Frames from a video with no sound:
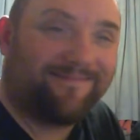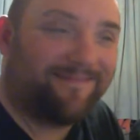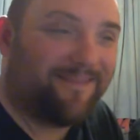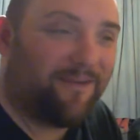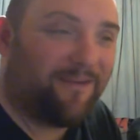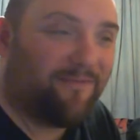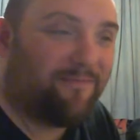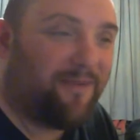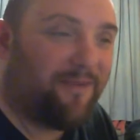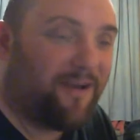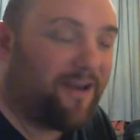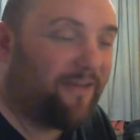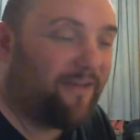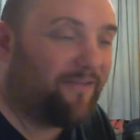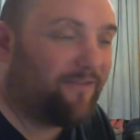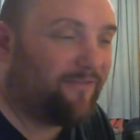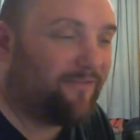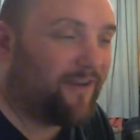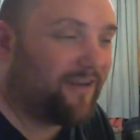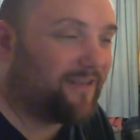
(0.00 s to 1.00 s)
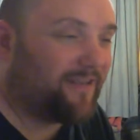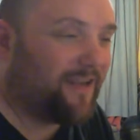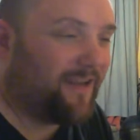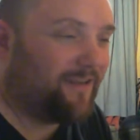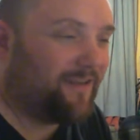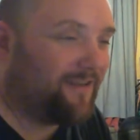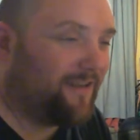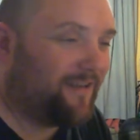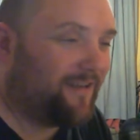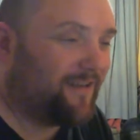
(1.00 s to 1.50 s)
I wouldn't mind having a Rick
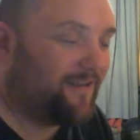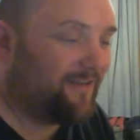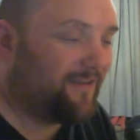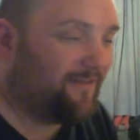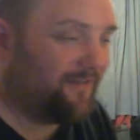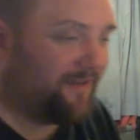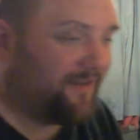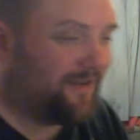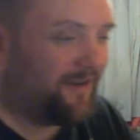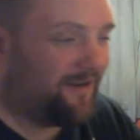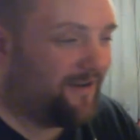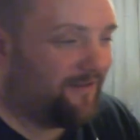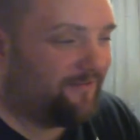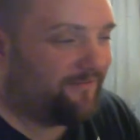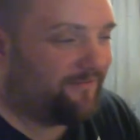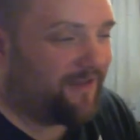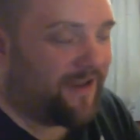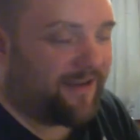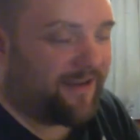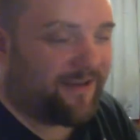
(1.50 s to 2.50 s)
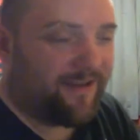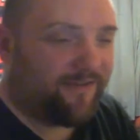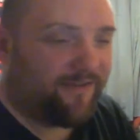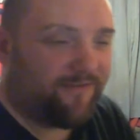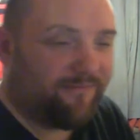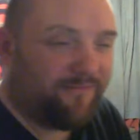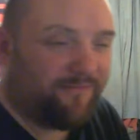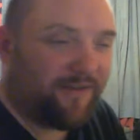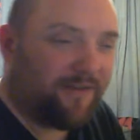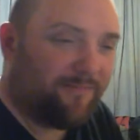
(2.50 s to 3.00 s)
Sanchez fucking old ray gun
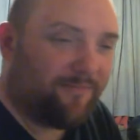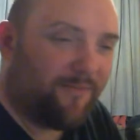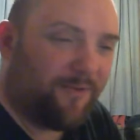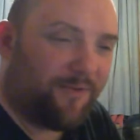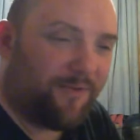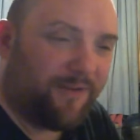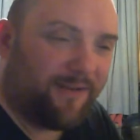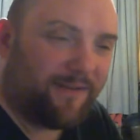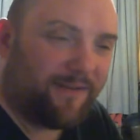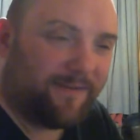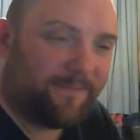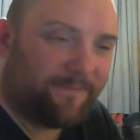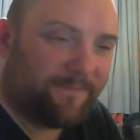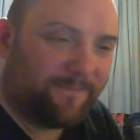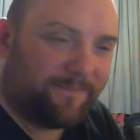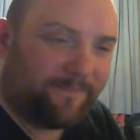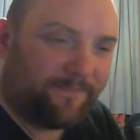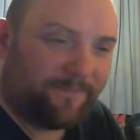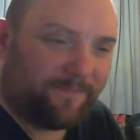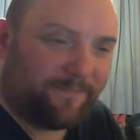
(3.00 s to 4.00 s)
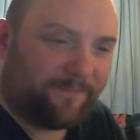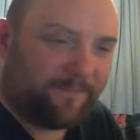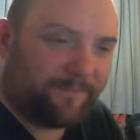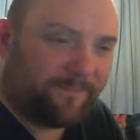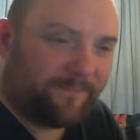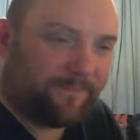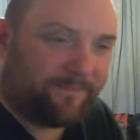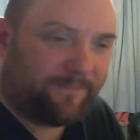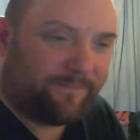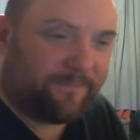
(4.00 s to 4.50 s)
from Rick and Morty.
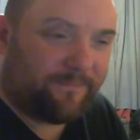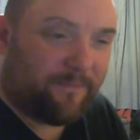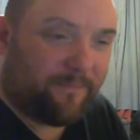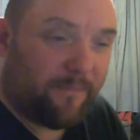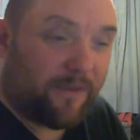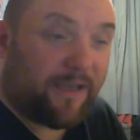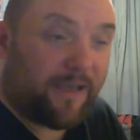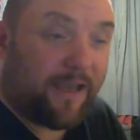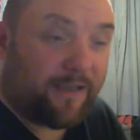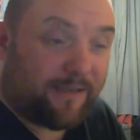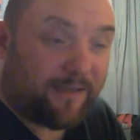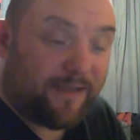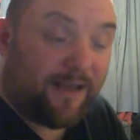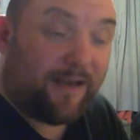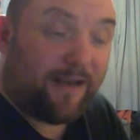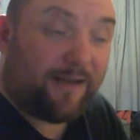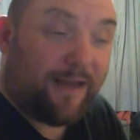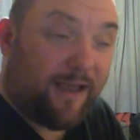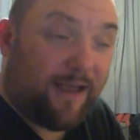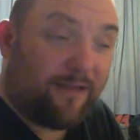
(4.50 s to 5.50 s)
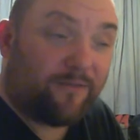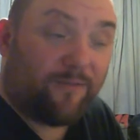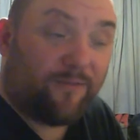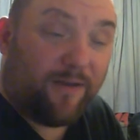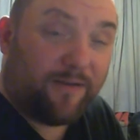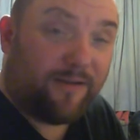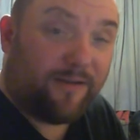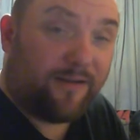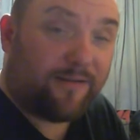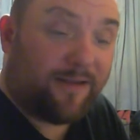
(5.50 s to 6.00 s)
But yes, Killer Clowns
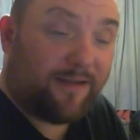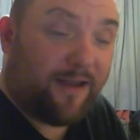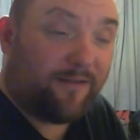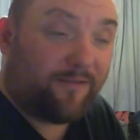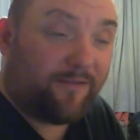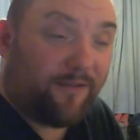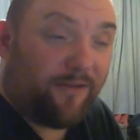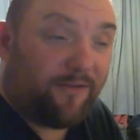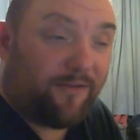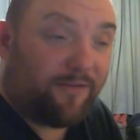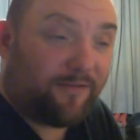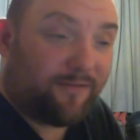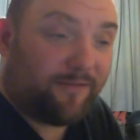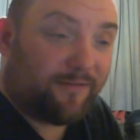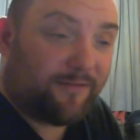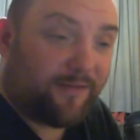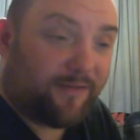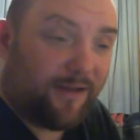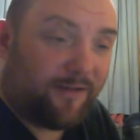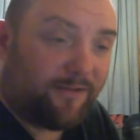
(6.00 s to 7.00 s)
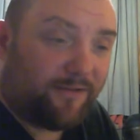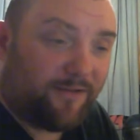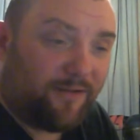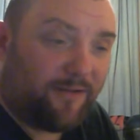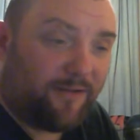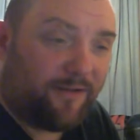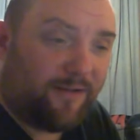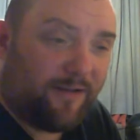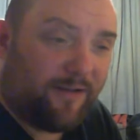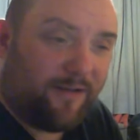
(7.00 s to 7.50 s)
one does sound good,
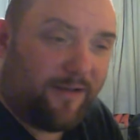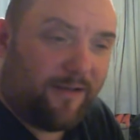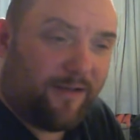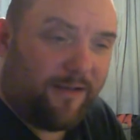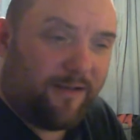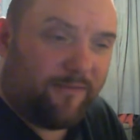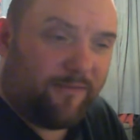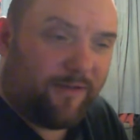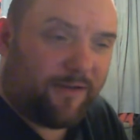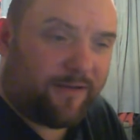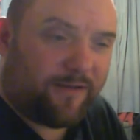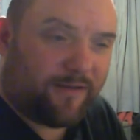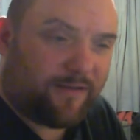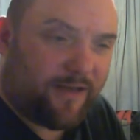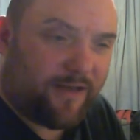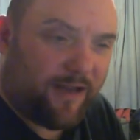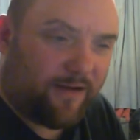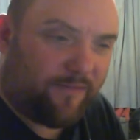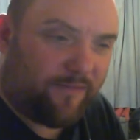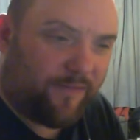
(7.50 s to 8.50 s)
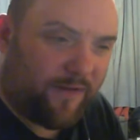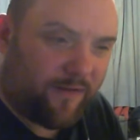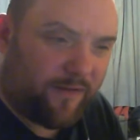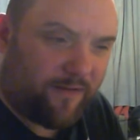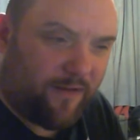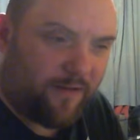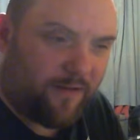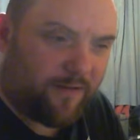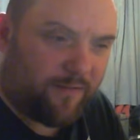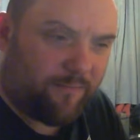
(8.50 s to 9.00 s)
Slingshot. Richard said, I think
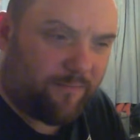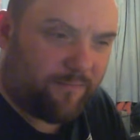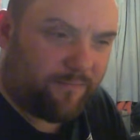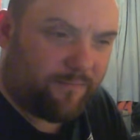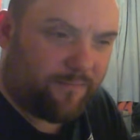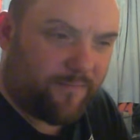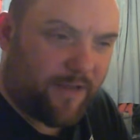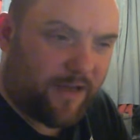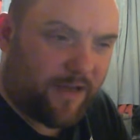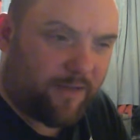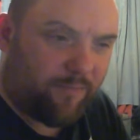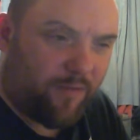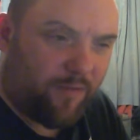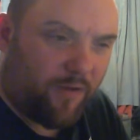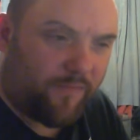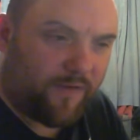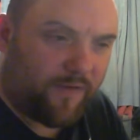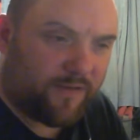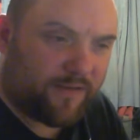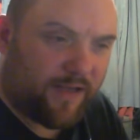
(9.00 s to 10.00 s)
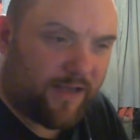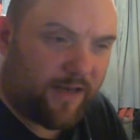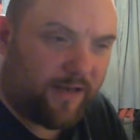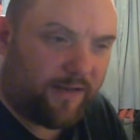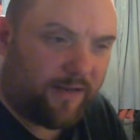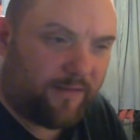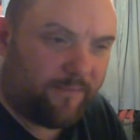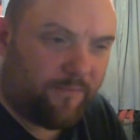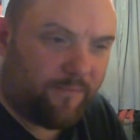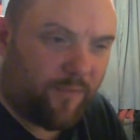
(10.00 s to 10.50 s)
I can make a profit
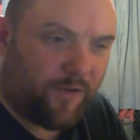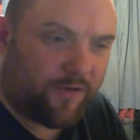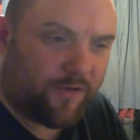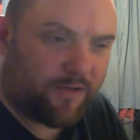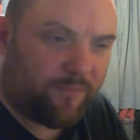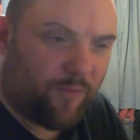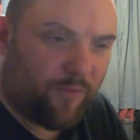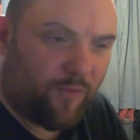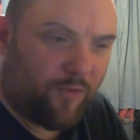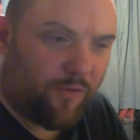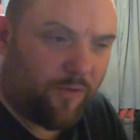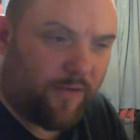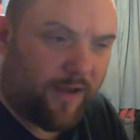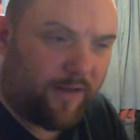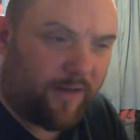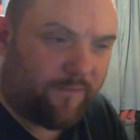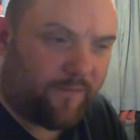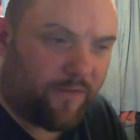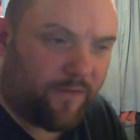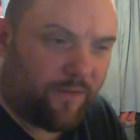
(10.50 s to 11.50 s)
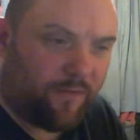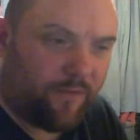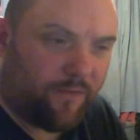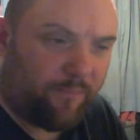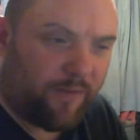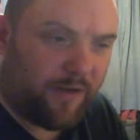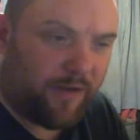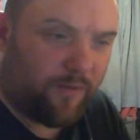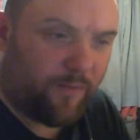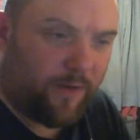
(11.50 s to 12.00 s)
selling my smaller anvil, a
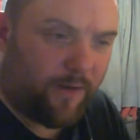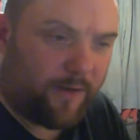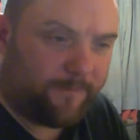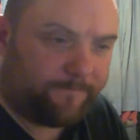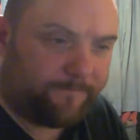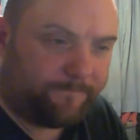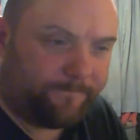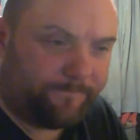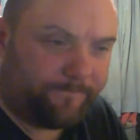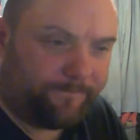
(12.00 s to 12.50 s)
bigger one.